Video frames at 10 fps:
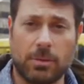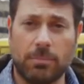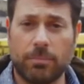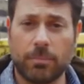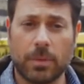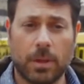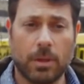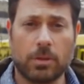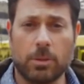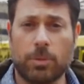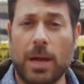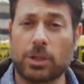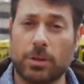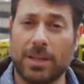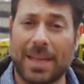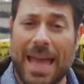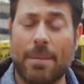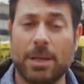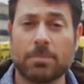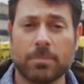some pressure in the
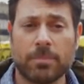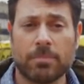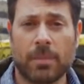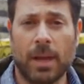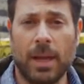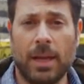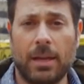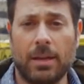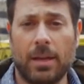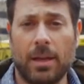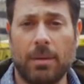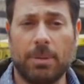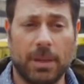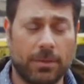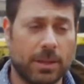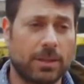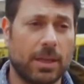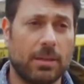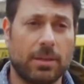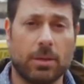cabin, and I believe that
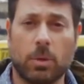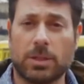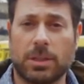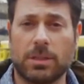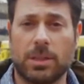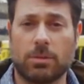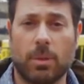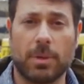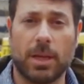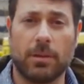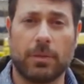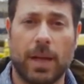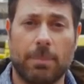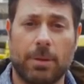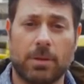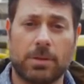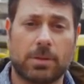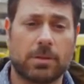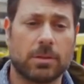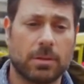the rest of the season was on the flight. It was
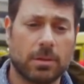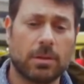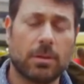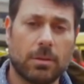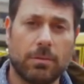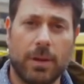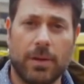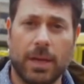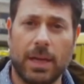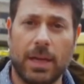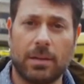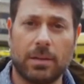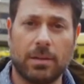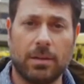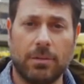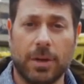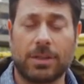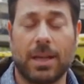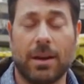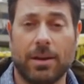very
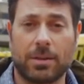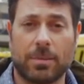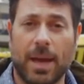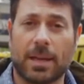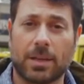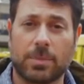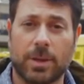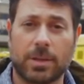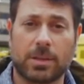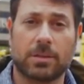scary, traumatic experience.